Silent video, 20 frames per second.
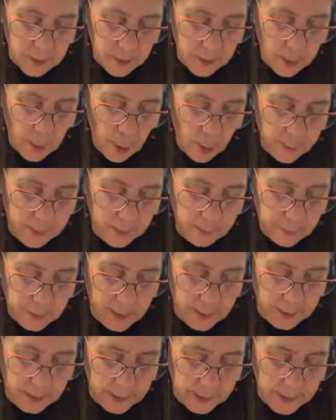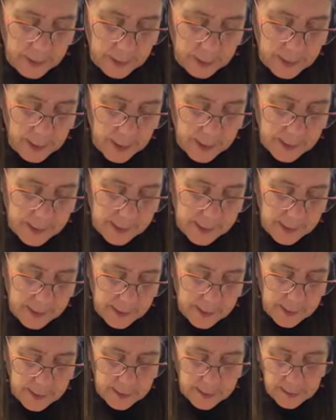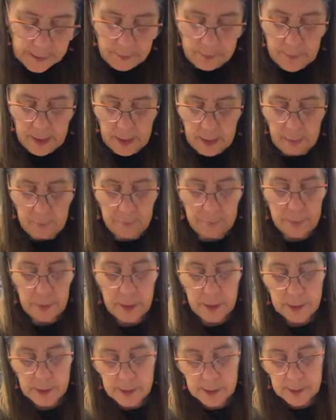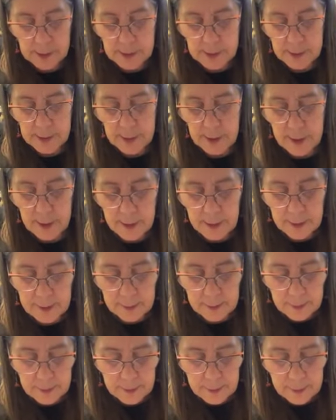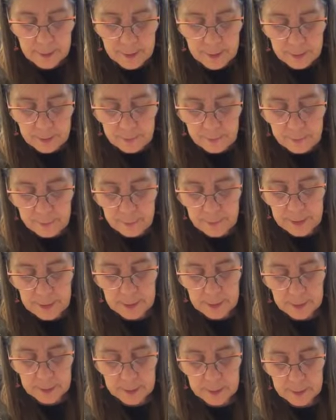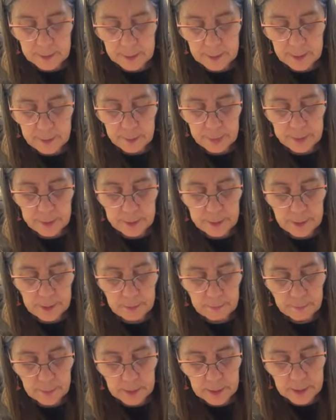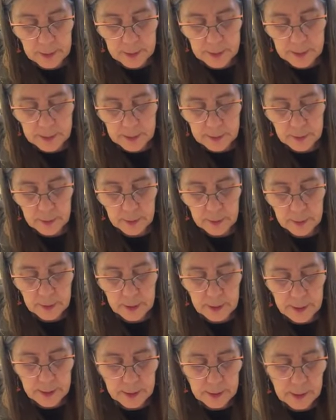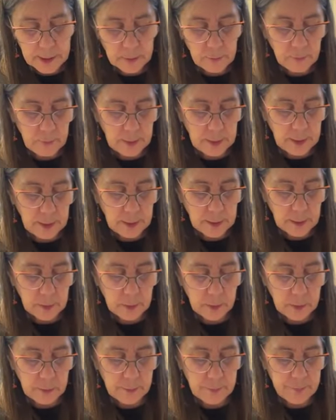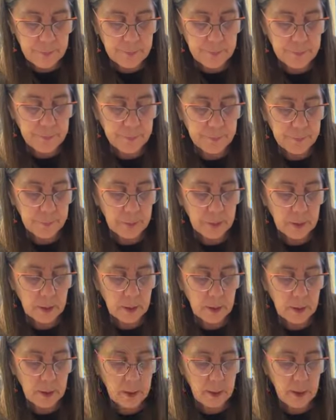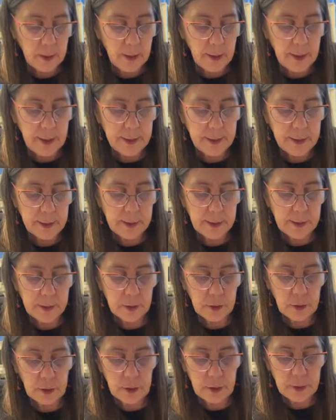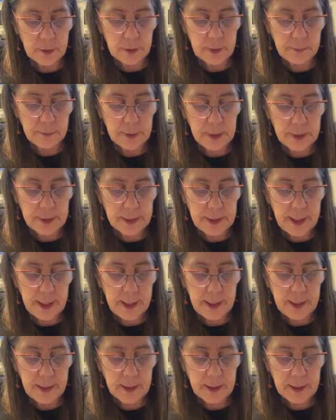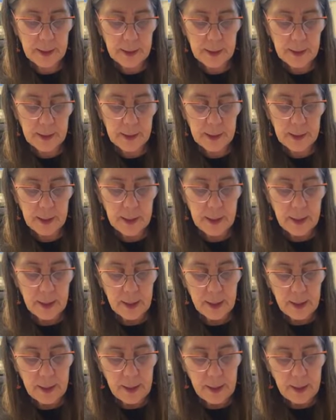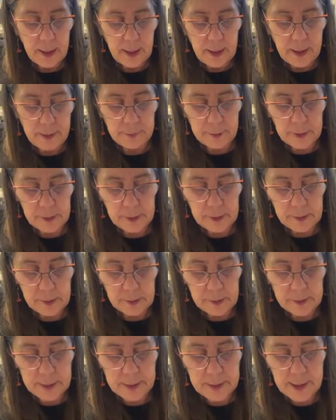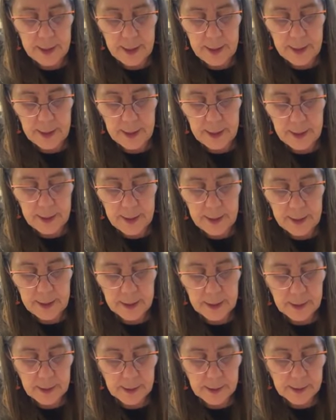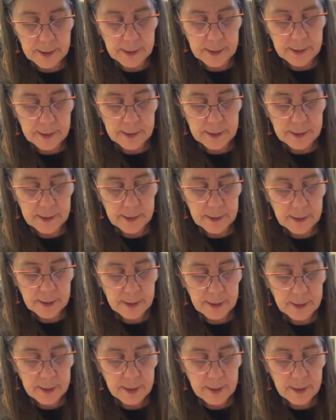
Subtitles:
So y'all be praying that God sends us the money for this vehicle. I believe that this is our next vehicle. All right, this is good. So I'm going to take and I'm going to tie a knot in this.